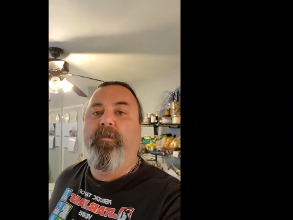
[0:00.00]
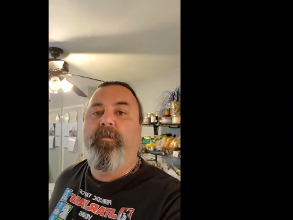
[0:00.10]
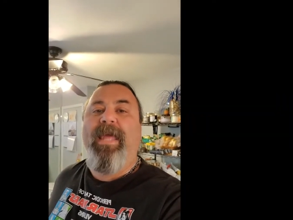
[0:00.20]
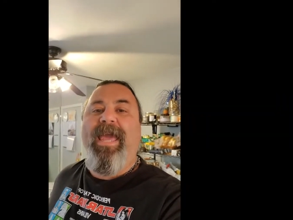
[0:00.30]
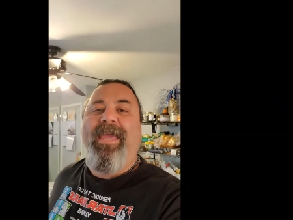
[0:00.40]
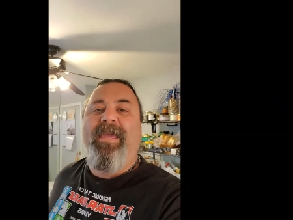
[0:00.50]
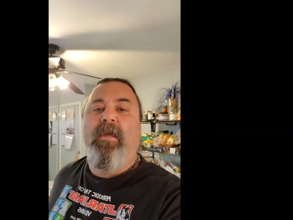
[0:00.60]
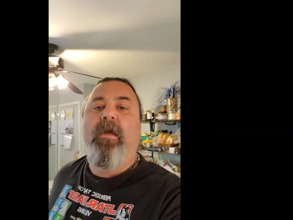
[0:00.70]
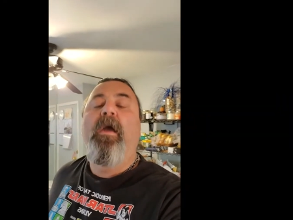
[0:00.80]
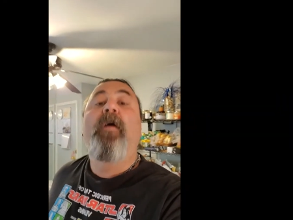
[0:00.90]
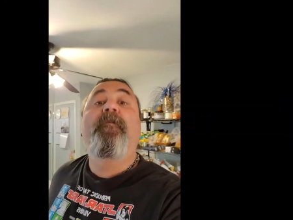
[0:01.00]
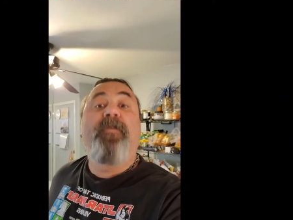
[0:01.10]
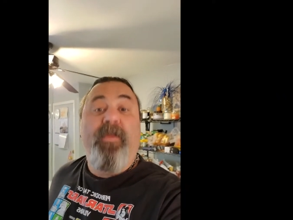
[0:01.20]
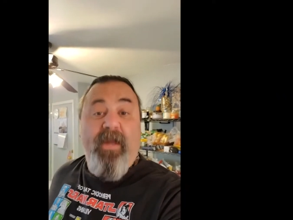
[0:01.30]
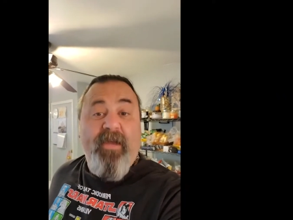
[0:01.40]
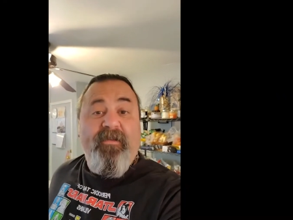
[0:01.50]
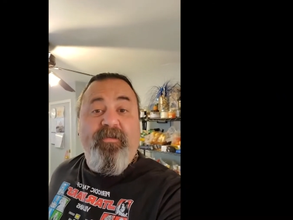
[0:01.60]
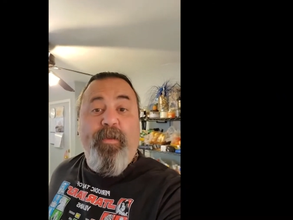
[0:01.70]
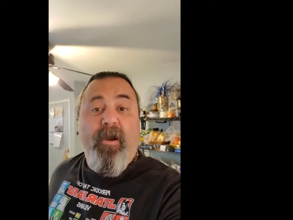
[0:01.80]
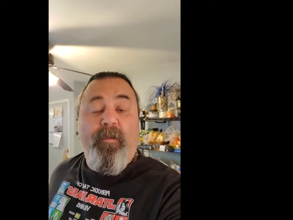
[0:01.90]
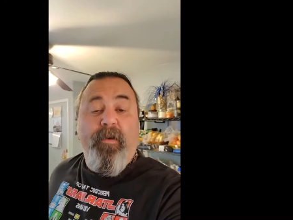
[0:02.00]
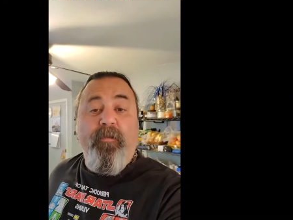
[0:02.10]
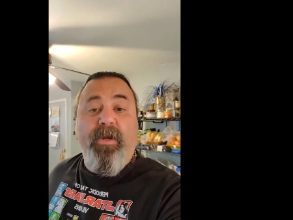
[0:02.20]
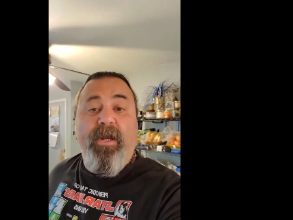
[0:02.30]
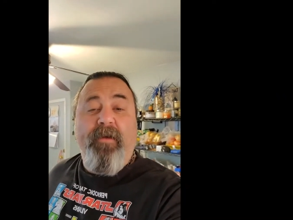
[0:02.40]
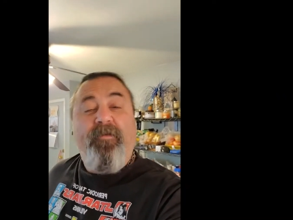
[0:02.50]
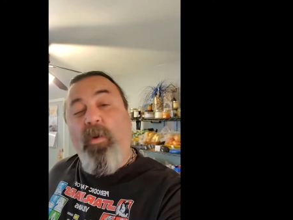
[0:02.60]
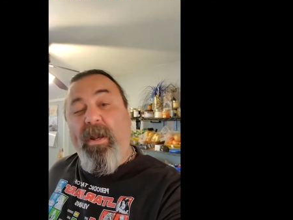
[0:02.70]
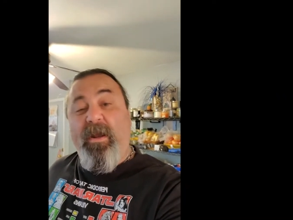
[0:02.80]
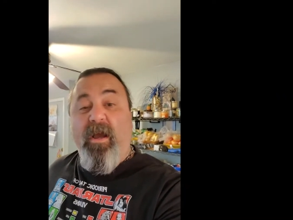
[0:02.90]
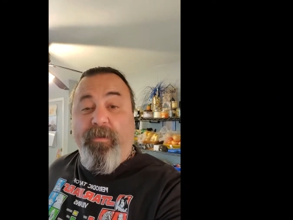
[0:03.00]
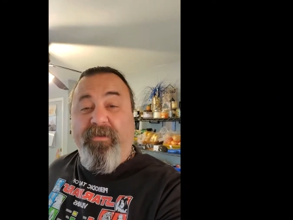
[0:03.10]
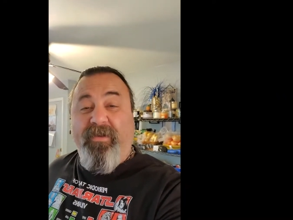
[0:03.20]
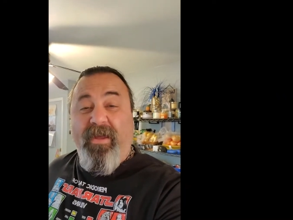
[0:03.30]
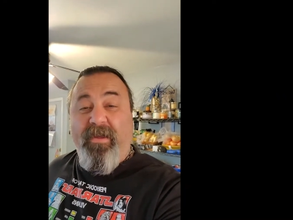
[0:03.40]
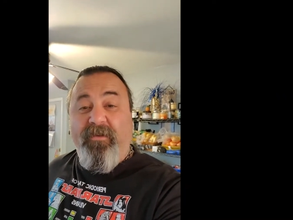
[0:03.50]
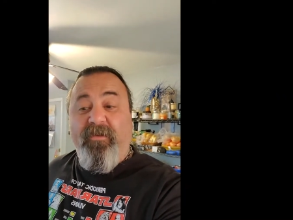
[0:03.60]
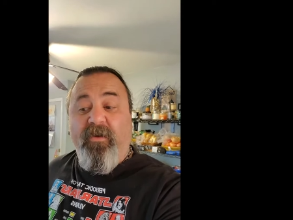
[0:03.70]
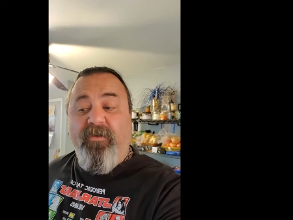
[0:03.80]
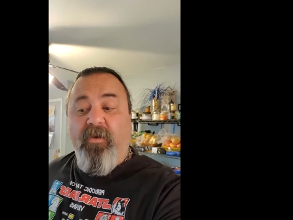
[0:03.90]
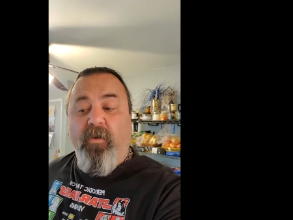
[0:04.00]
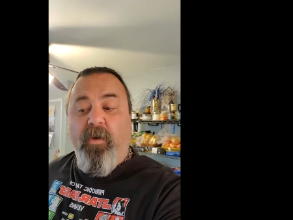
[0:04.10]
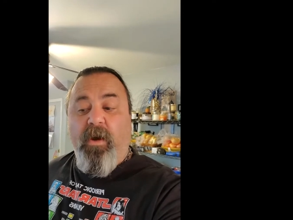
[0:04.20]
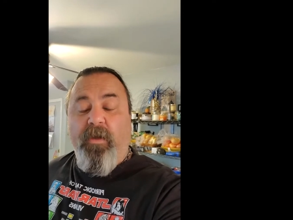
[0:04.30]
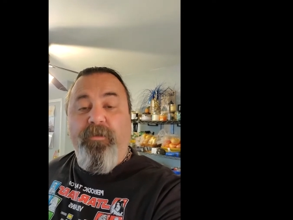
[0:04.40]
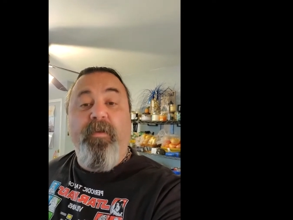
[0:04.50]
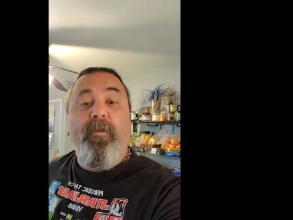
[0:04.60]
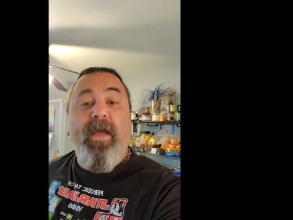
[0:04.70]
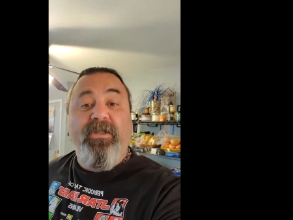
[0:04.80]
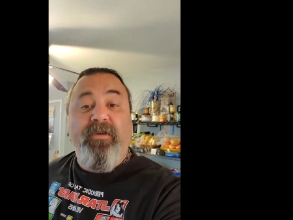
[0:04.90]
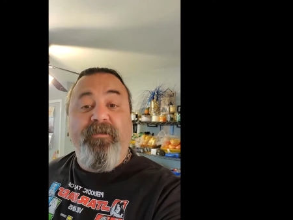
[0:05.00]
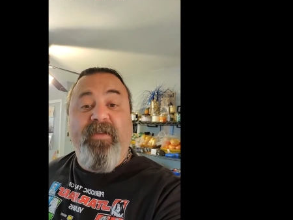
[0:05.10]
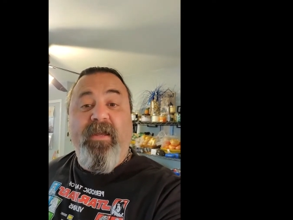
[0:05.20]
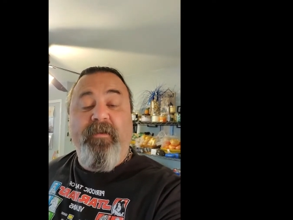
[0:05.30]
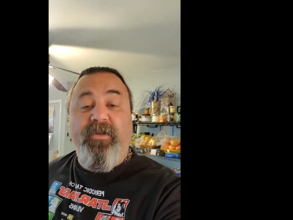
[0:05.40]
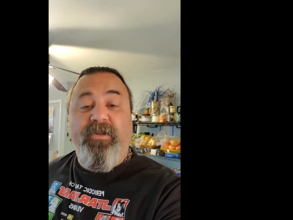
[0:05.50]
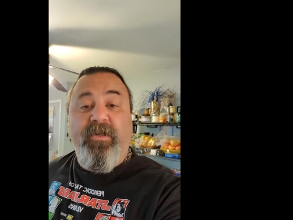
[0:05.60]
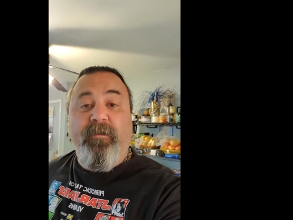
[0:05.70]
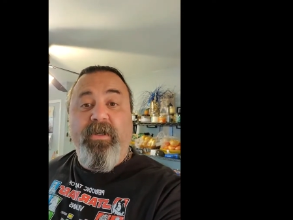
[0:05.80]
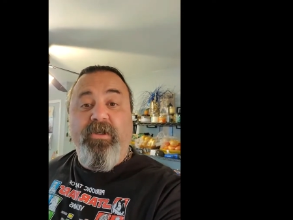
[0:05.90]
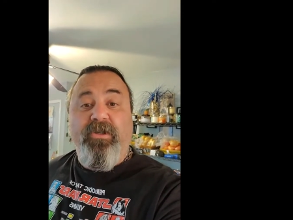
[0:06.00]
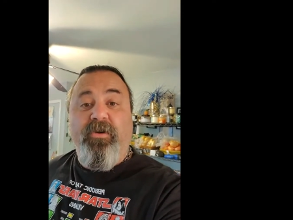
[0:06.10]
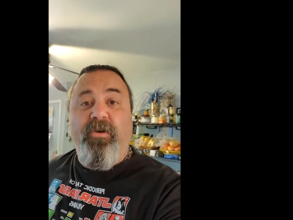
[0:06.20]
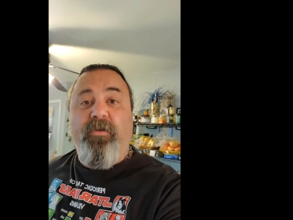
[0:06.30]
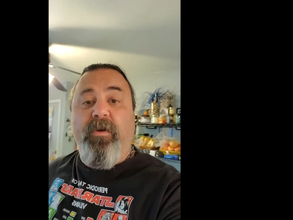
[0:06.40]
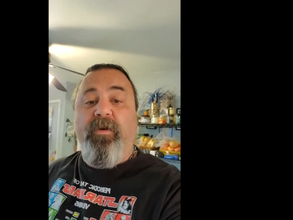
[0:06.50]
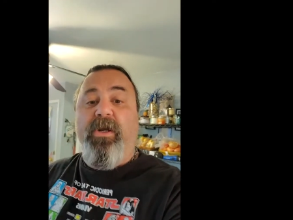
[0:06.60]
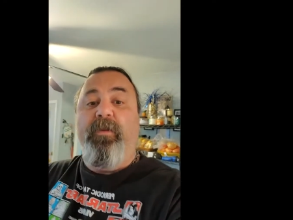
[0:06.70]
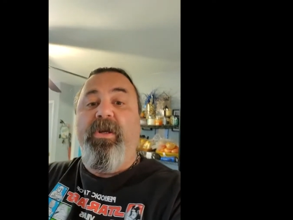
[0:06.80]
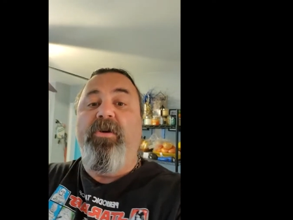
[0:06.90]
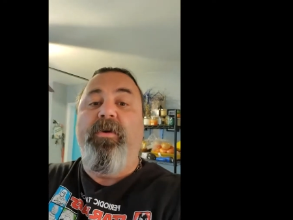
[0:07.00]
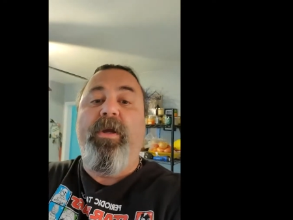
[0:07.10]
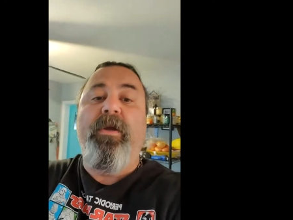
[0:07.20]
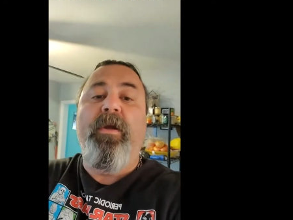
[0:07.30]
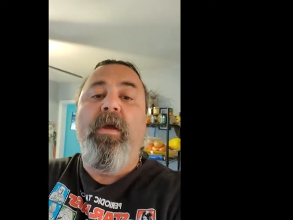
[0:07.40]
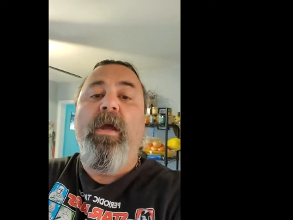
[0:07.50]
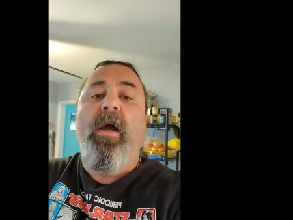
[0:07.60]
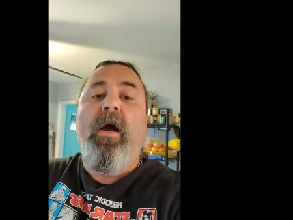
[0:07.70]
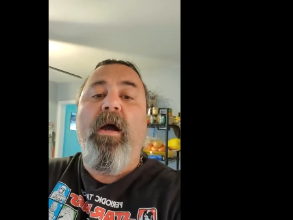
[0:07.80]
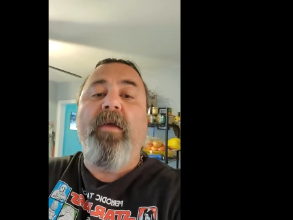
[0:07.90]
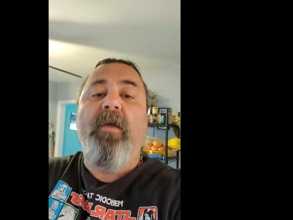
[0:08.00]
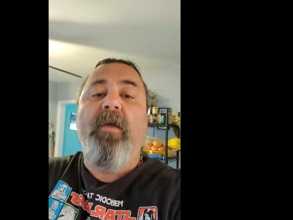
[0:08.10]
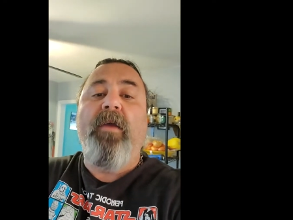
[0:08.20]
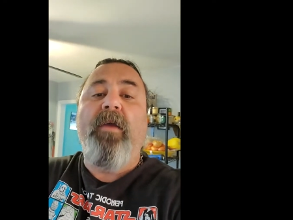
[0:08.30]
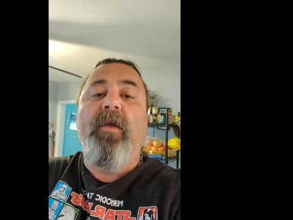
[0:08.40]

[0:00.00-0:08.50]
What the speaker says: Hey, for the next experiment, we're going to have to wait a couple seconds. So through the magic of television, I'm going to show you what we're going to be doing. Simply